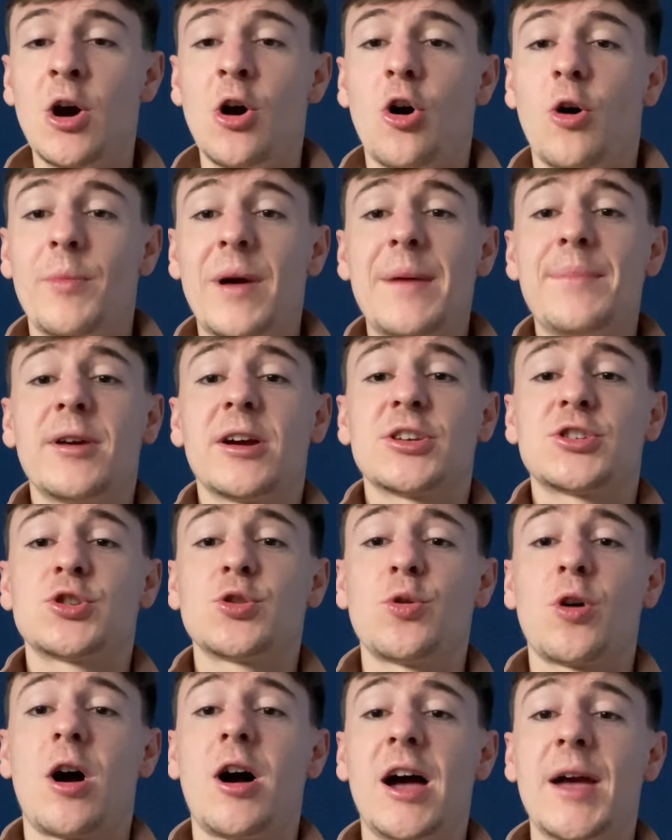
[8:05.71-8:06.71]
Or maybe I
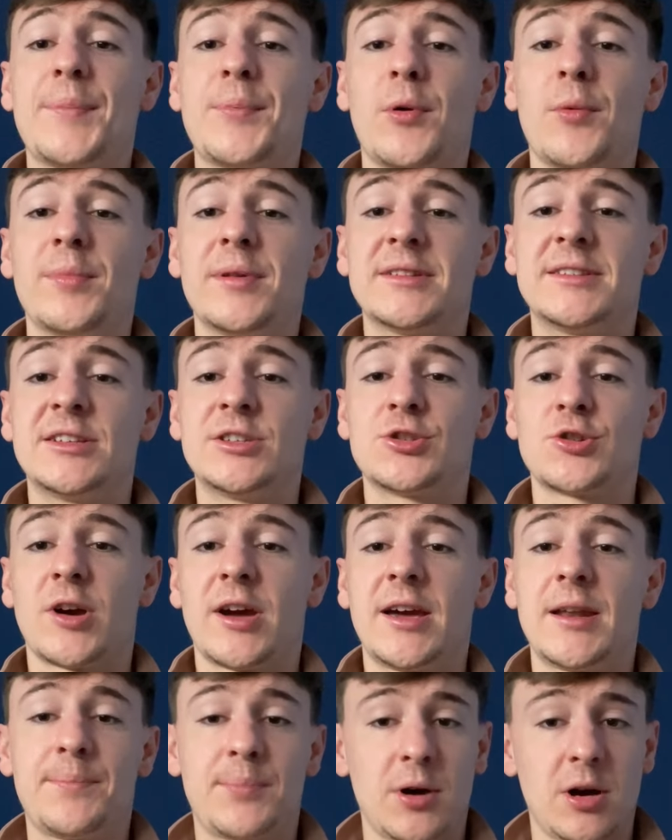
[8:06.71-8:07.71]
saw a high probability
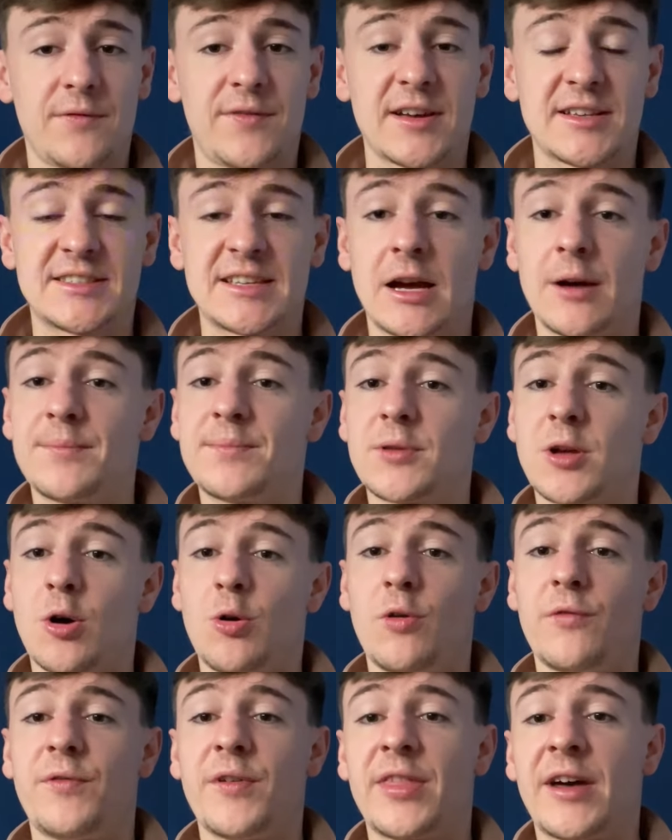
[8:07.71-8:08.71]
trade, perfect setup, go
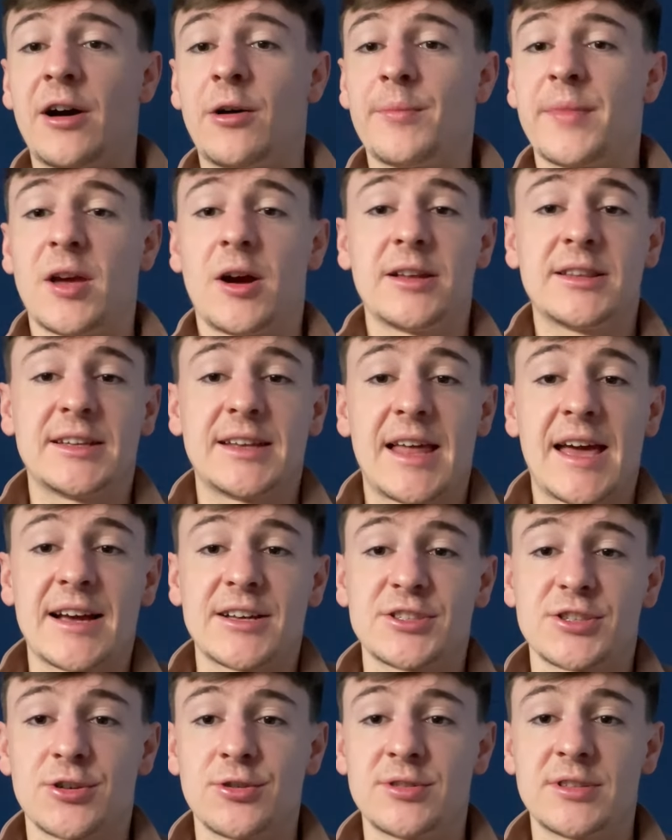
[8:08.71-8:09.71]
off without me. I didn't
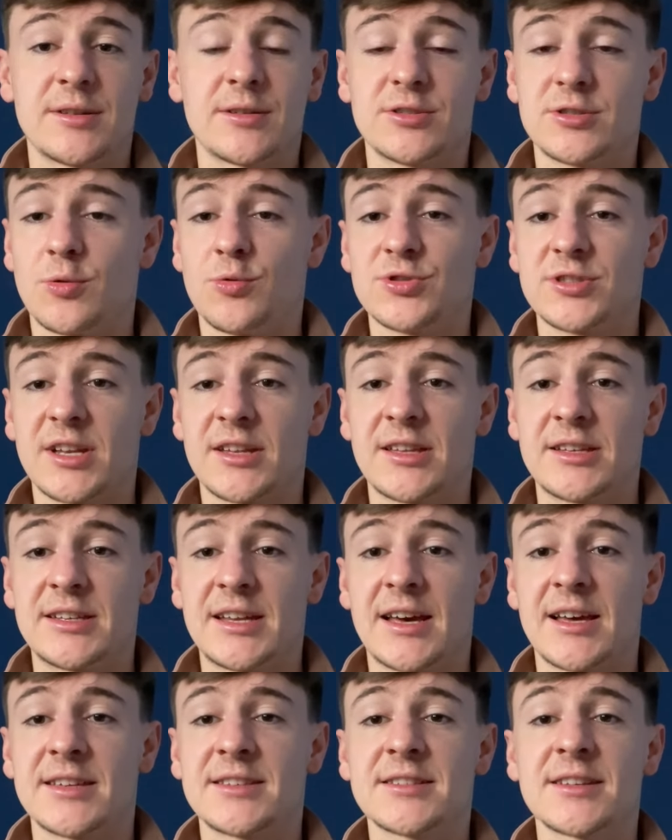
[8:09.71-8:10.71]
execute it because I wasn't at the
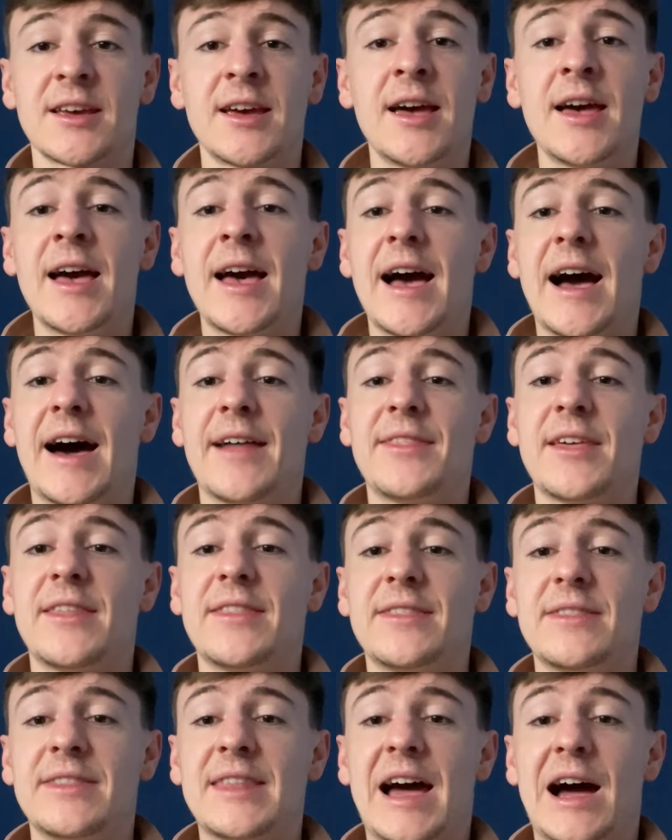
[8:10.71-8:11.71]
desk. And
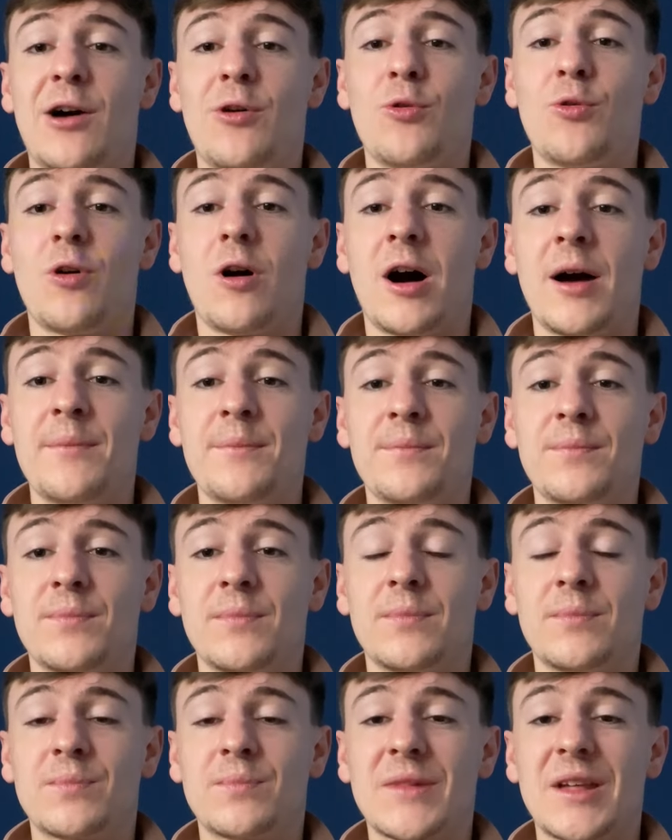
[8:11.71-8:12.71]
then now I'm
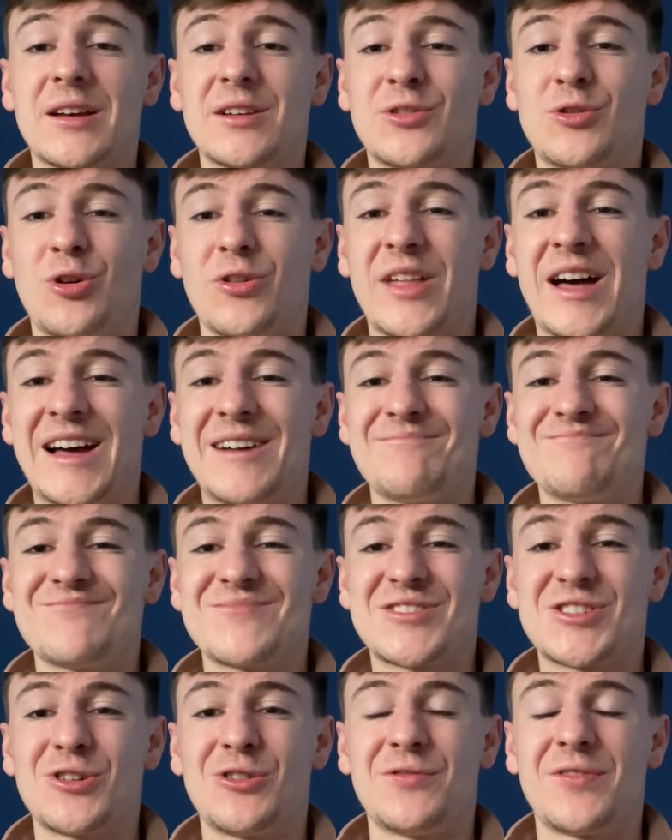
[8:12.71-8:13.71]
got that
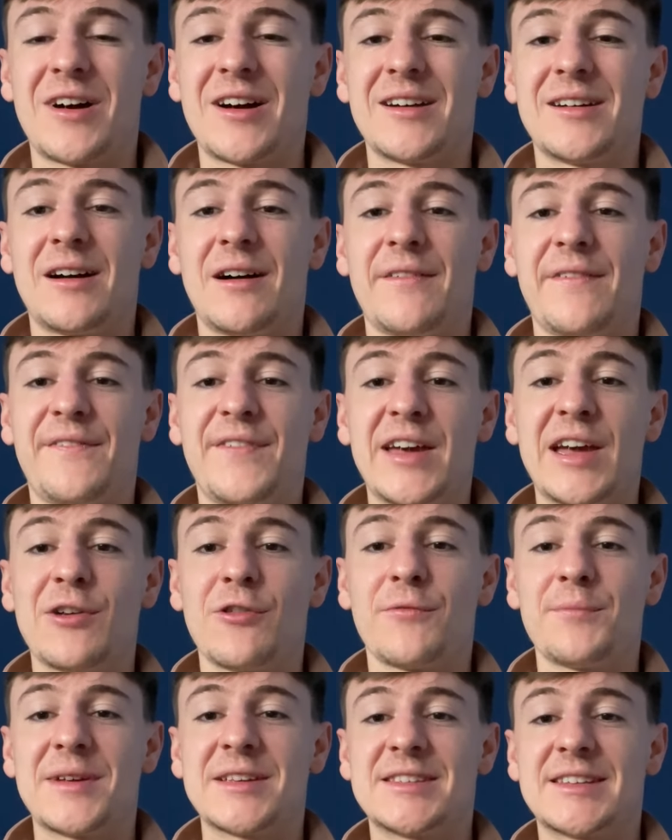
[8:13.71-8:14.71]
sort of a fear
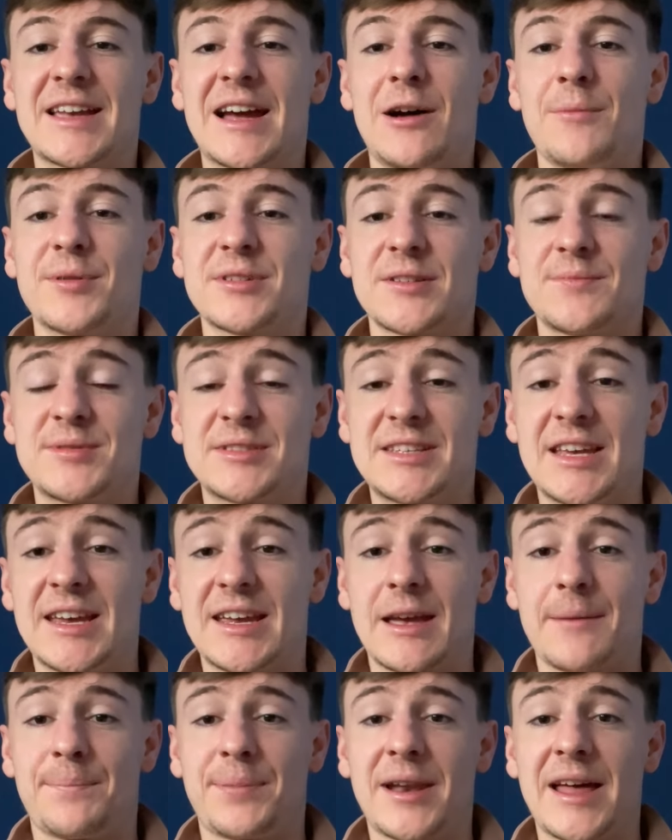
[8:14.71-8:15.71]
of missing out because I'm seeing
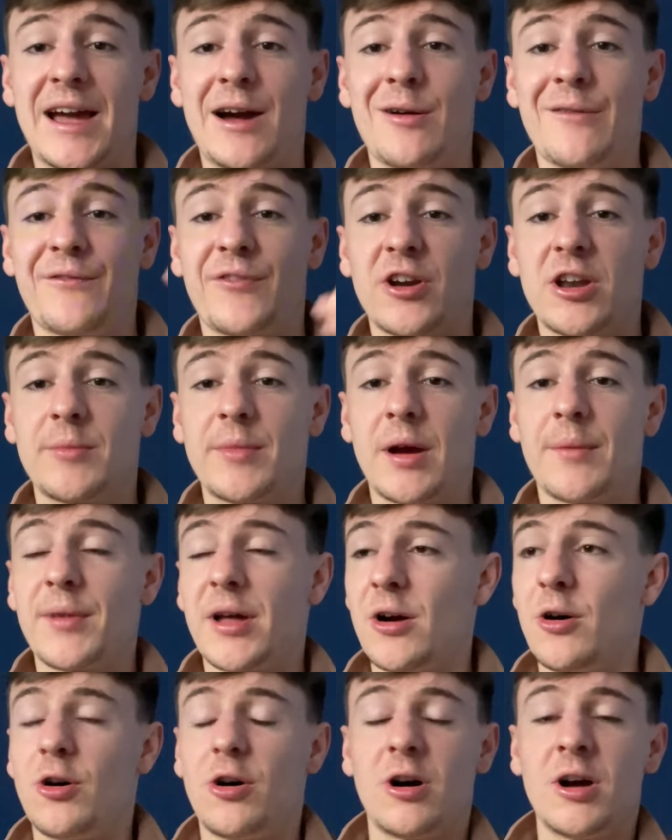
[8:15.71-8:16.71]
it play out in front of me. I'm
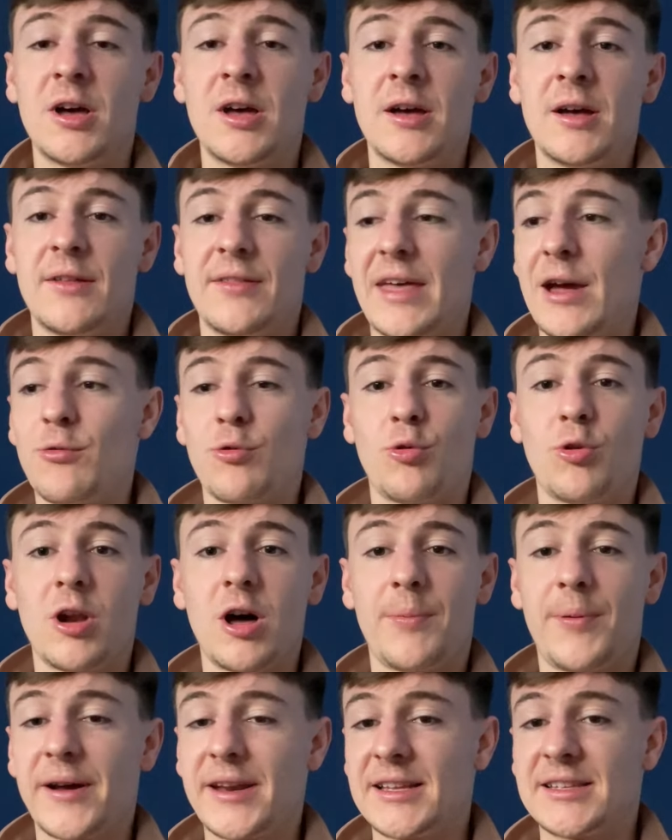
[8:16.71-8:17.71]
like, oh, they're all
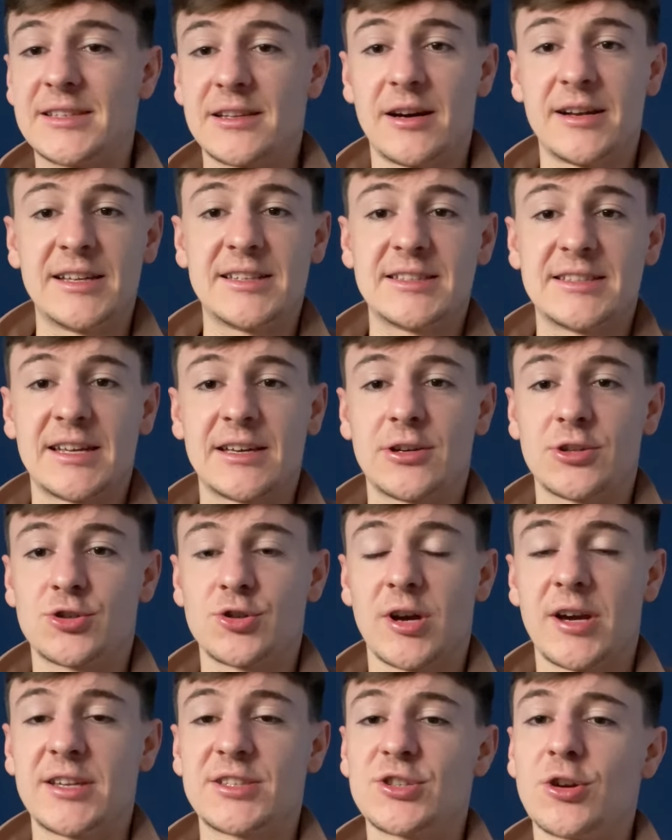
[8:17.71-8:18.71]
up. I need to I need to take a
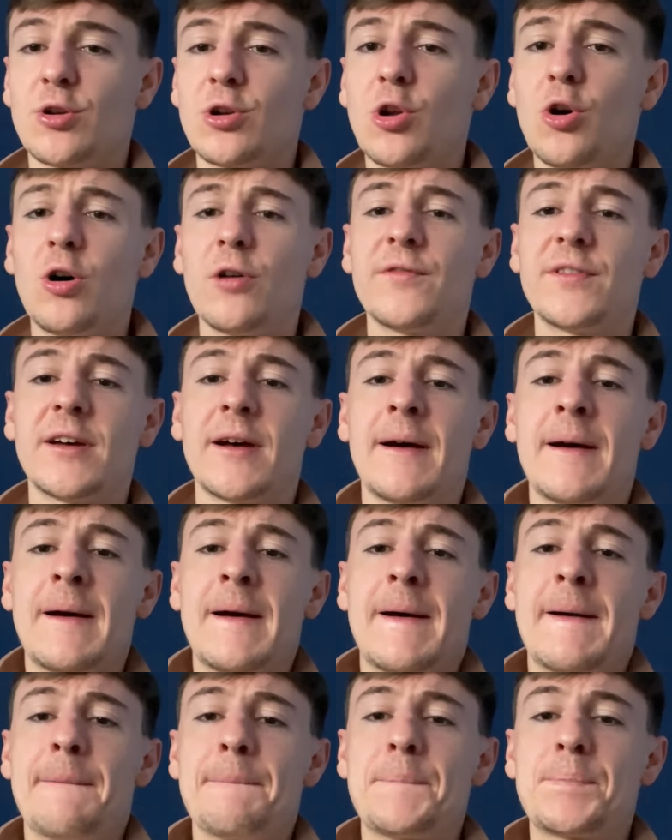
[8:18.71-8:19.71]
trade. So a lot of it,
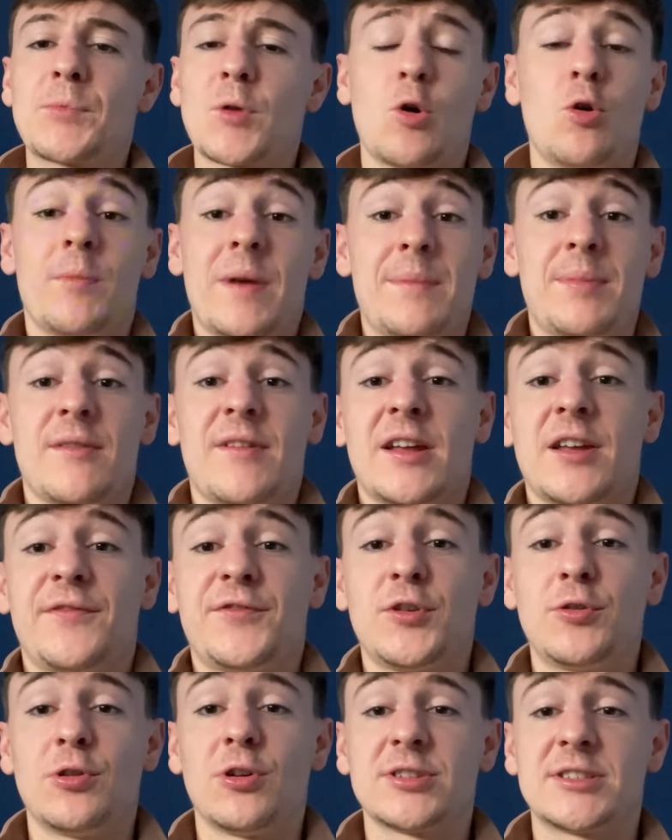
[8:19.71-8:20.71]
or maybe I've had a
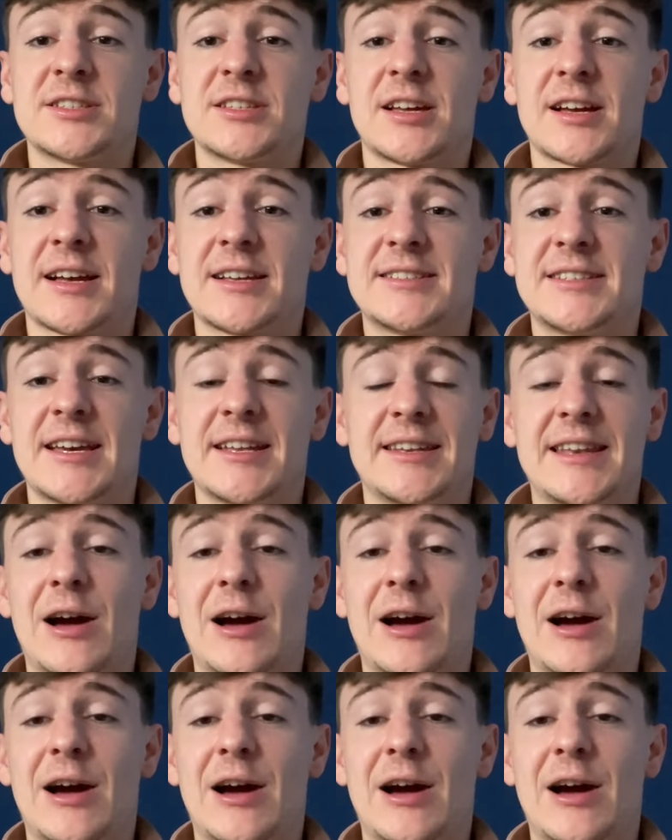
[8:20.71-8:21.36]
few losses, like I said.